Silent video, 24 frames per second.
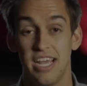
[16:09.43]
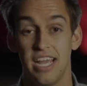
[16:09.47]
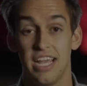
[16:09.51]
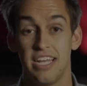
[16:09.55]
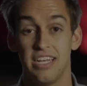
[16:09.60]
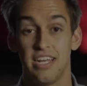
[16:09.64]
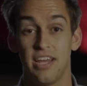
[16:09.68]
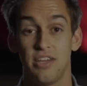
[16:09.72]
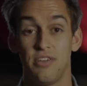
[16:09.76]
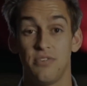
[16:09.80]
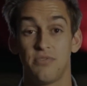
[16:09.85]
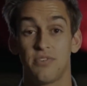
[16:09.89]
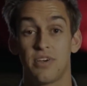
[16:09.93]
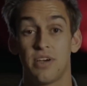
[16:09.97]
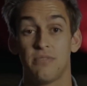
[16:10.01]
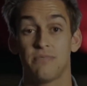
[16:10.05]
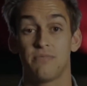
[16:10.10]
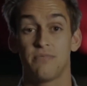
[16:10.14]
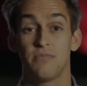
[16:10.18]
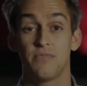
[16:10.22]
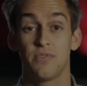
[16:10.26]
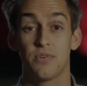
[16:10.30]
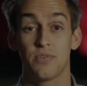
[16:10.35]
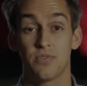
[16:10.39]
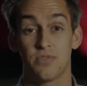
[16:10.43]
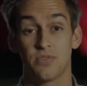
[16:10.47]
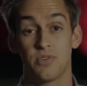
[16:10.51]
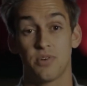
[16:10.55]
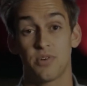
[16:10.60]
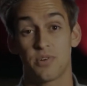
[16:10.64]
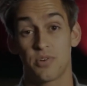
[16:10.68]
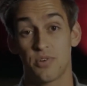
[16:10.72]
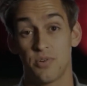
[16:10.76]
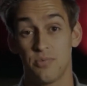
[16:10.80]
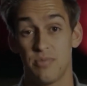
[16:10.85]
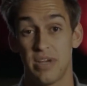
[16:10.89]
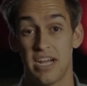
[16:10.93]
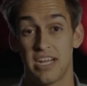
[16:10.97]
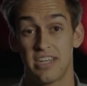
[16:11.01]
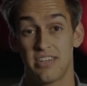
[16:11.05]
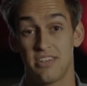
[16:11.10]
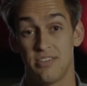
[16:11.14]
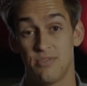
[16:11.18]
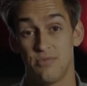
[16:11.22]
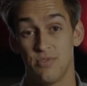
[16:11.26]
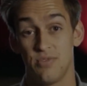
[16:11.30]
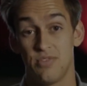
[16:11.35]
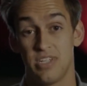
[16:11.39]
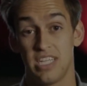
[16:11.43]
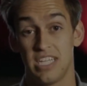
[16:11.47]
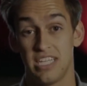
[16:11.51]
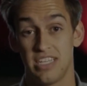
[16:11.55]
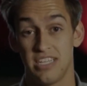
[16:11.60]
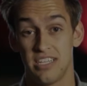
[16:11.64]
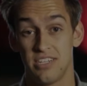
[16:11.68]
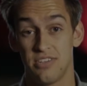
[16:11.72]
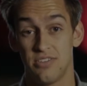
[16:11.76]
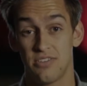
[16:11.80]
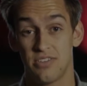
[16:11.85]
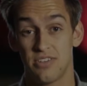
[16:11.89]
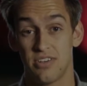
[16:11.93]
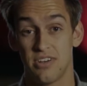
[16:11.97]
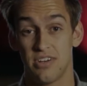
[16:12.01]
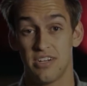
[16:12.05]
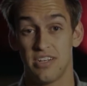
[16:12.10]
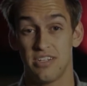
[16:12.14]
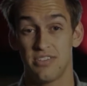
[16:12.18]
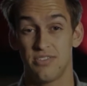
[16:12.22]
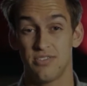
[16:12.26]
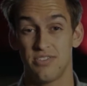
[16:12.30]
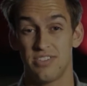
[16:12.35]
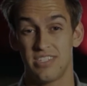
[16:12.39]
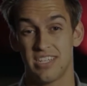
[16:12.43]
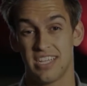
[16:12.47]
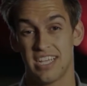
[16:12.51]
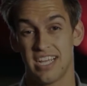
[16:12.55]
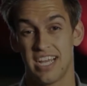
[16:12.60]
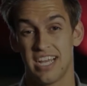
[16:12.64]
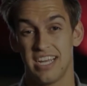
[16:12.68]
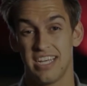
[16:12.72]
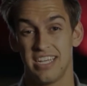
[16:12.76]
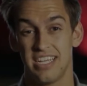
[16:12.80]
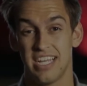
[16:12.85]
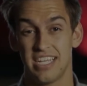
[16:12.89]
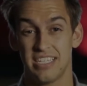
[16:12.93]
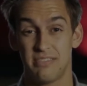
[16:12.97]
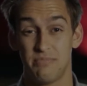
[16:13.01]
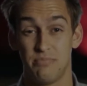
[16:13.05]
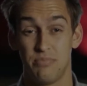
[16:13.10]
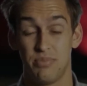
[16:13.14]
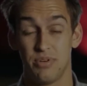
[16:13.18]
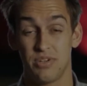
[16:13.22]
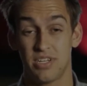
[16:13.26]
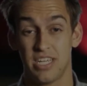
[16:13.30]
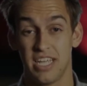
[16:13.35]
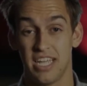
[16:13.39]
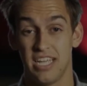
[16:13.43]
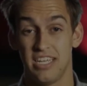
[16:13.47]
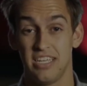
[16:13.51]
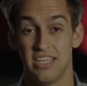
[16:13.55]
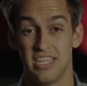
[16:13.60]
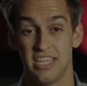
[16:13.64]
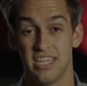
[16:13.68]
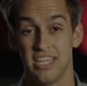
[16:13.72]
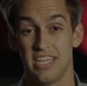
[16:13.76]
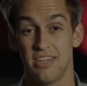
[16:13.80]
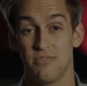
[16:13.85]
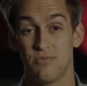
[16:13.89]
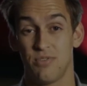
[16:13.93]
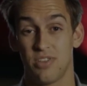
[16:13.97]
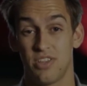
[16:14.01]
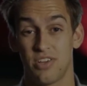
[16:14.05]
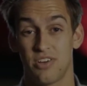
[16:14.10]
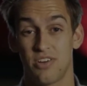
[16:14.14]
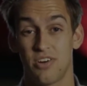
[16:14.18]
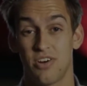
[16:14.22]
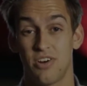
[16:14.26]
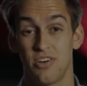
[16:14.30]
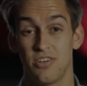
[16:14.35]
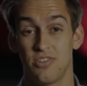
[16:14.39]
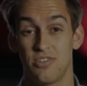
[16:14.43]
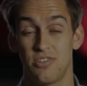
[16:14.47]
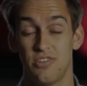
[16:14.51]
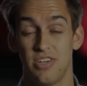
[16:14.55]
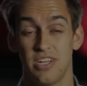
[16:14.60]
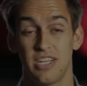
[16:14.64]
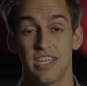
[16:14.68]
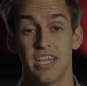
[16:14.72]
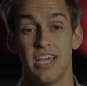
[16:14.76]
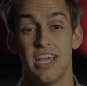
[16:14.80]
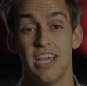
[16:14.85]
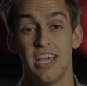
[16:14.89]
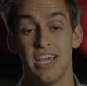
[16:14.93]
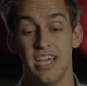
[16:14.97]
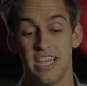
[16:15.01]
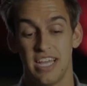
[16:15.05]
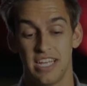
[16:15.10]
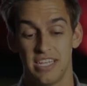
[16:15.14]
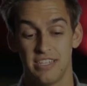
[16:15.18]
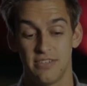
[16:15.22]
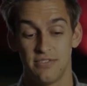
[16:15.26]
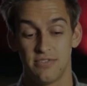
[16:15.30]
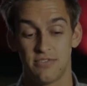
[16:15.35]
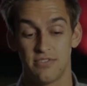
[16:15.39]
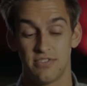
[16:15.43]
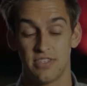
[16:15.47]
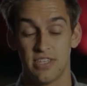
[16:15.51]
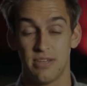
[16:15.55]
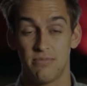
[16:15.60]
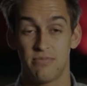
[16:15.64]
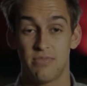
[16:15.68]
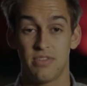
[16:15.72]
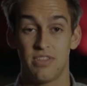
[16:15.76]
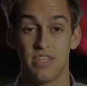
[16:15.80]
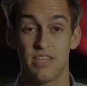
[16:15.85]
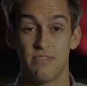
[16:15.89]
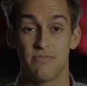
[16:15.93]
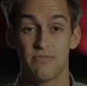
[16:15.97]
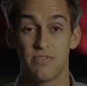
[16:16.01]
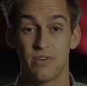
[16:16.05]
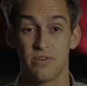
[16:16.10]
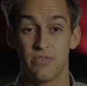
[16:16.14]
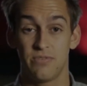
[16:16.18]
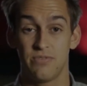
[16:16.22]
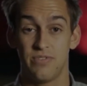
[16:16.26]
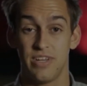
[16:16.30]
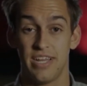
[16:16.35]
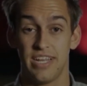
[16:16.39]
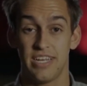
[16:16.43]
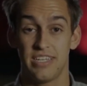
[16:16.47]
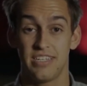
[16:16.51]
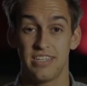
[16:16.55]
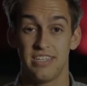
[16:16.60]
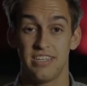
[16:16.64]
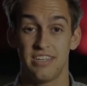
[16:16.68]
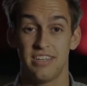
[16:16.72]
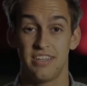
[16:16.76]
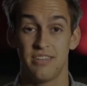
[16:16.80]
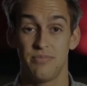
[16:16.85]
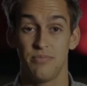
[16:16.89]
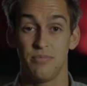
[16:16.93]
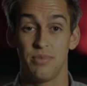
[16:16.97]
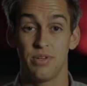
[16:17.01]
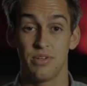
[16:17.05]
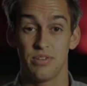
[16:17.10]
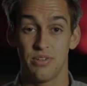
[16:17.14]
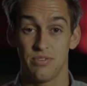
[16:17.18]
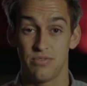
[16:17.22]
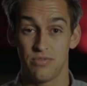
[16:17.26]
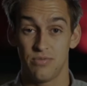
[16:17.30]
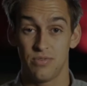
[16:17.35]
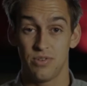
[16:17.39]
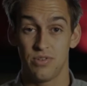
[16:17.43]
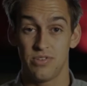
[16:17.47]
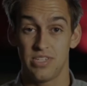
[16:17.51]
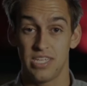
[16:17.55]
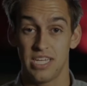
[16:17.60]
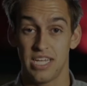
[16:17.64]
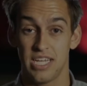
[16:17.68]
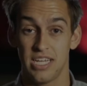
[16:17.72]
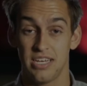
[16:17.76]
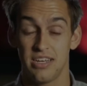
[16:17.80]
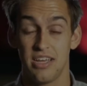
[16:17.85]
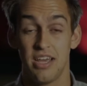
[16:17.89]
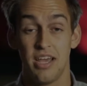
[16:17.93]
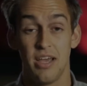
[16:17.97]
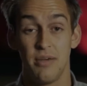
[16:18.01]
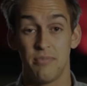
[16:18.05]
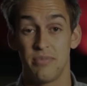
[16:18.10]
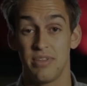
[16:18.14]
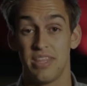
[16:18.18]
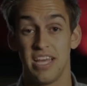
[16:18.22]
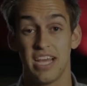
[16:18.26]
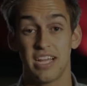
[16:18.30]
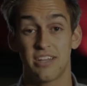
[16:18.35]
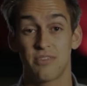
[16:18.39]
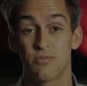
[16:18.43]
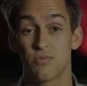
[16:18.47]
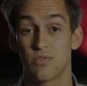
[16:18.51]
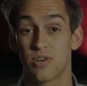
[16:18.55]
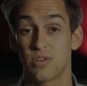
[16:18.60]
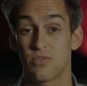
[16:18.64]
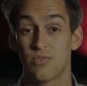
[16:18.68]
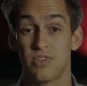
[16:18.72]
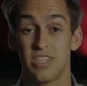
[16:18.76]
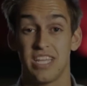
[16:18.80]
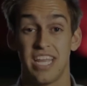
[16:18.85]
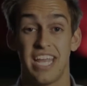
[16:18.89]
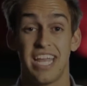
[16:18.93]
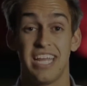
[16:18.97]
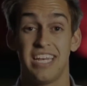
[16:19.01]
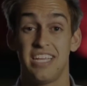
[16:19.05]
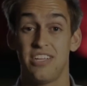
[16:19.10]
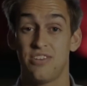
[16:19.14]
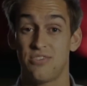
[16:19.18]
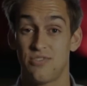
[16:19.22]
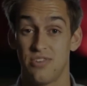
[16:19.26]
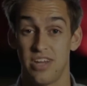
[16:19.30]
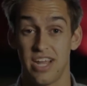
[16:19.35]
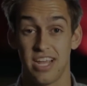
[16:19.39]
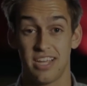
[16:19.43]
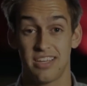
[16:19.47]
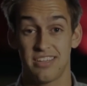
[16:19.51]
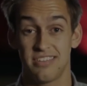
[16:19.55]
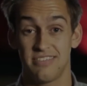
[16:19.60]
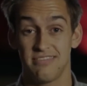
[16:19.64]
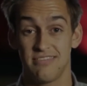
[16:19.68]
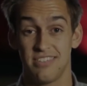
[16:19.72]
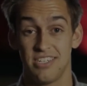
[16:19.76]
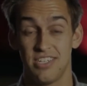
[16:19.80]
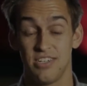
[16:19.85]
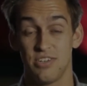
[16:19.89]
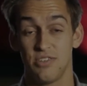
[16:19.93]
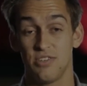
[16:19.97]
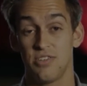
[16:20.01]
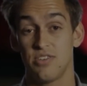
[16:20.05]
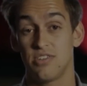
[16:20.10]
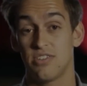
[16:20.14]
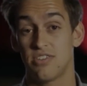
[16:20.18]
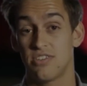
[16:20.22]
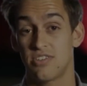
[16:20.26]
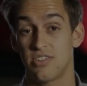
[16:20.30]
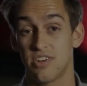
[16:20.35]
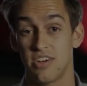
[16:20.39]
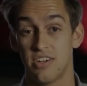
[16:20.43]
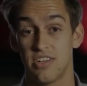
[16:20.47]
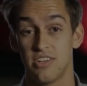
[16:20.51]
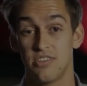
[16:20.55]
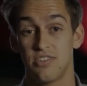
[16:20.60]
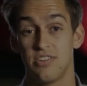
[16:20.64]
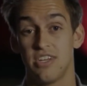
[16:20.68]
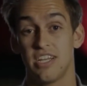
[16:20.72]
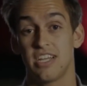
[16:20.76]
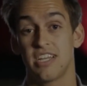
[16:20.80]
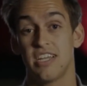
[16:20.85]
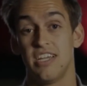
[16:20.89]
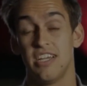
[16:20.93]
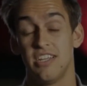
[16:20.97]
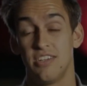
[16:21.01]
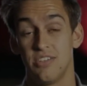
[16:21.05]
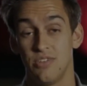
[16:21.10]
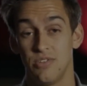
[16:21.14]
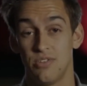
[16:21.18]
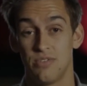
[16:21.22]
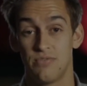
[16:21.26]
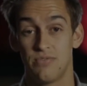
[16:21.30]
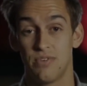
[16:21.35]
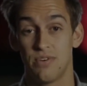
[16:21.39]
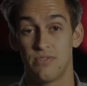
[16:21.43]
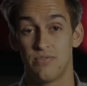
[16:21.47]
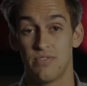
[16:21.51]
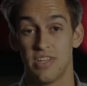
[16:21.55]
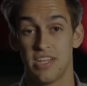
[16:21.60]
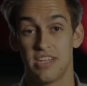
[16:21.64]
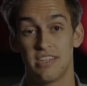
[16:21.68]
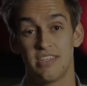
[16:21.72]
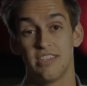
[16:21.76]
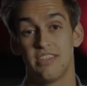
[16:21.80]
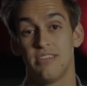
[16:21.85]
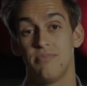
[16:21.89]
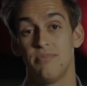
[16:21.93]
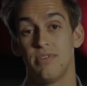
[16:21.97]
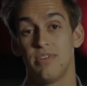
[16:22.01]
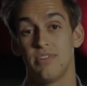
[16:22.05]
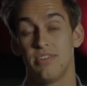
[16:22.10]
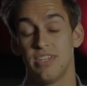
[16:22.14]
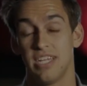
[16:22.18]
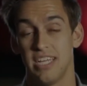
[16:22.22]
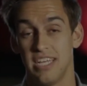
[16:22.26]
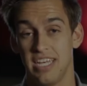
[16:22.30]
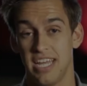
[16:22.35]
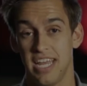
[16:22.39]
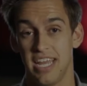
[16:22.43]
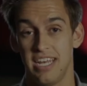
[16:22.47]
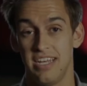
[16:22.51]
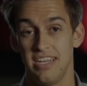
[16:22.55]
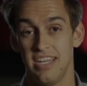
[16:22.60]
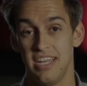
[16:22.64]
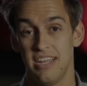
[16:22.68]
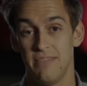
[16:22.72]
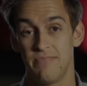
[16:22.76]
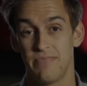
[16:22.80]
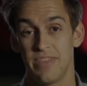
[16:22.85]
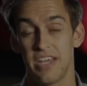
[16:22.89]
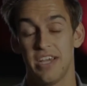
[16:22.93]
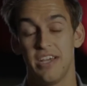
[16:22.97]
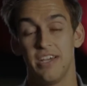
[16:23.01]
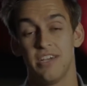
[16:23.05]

And now you've come full circle back to the routine that you started, so it's a kind of nice book ending it with a card trick, and you've slipped the phone vanish into the middle of the routine. But that could work with any trick. You know, you can start a trick, do the phone vanish in the middle, and end it.